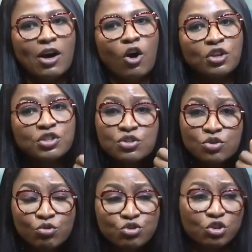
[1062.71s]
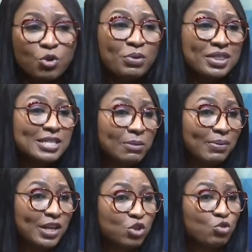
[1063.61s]
All the schools should also put things in
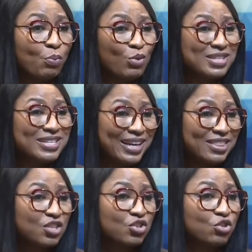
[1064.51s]
place to protect yes.